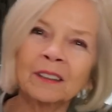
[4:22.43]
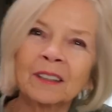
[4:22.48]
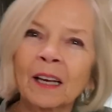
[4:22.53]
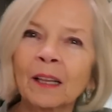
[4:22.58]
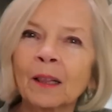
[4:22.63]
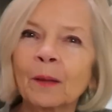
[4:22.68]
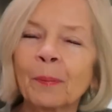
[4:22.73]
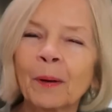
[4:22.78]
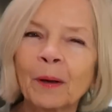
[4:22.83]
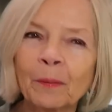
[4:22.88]
is
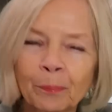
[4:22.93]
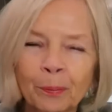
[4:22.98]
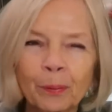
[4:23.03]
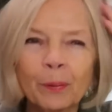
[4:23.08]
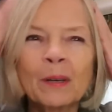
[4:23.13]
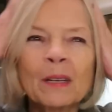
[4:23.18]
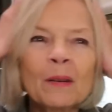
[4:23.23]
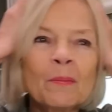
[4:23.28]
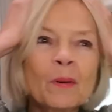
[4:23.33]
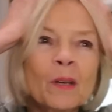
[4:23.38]
that correct?
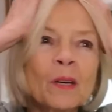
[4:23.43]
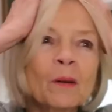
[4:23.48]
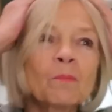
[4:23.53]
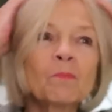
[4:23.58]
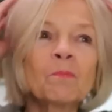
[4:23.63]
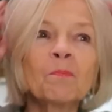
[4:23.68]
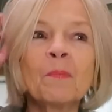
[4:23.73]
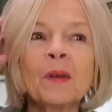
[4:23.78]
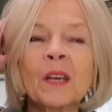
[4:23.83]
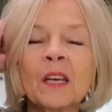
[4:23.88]

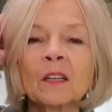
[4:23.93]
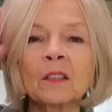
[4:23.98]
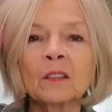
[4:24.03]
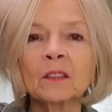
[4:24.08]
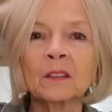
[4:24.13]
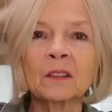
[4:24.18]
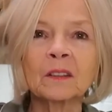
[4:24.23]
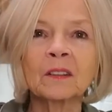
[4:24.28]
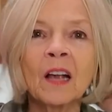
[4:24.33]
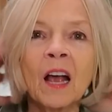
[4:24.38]
Premium
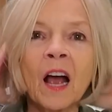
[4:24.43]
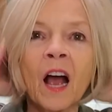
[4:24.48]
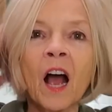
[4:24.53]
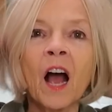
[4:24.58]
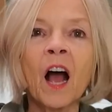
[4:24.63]
meals.